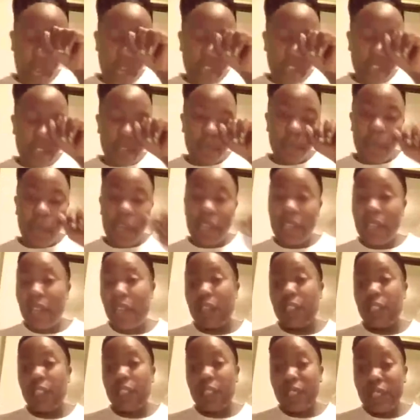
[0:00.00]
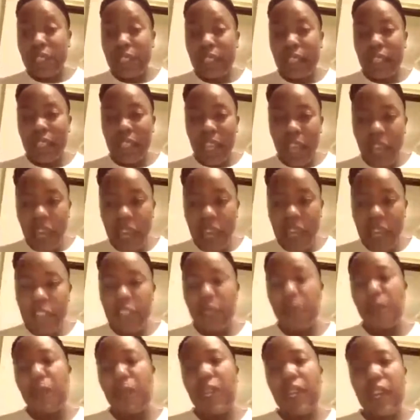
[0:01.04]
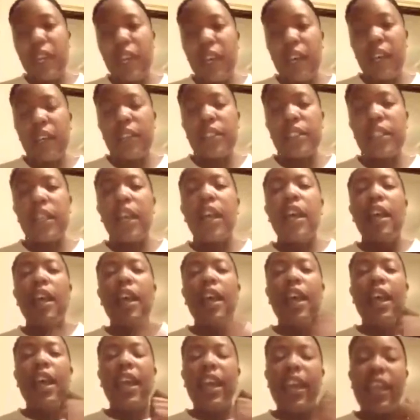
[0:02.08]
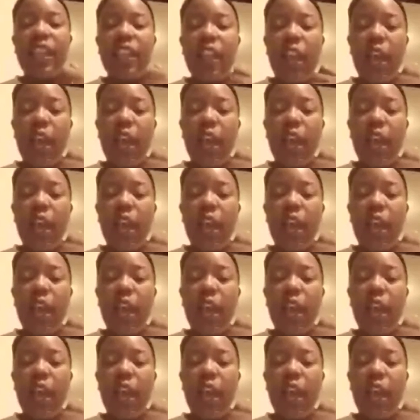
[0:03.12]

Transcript: as the bentonite clay, it's because it